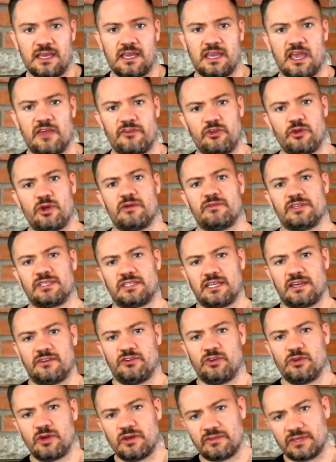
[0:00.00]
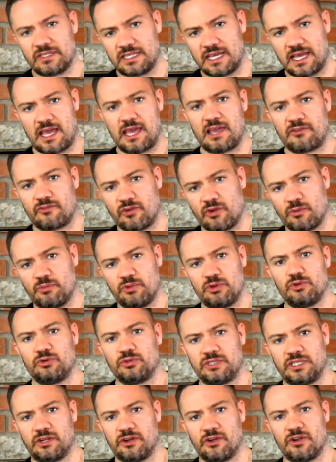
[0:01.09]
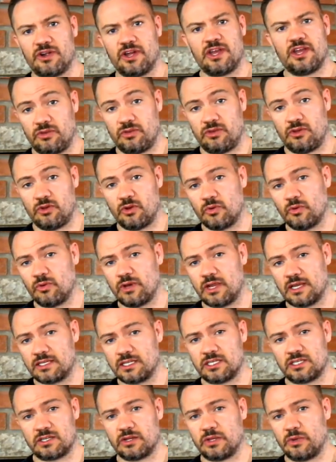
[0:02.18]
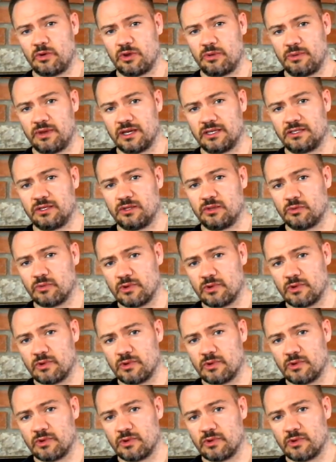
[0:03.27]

If you have a, if you have a tag for a mule deer, you don't necessarily want to be hunting the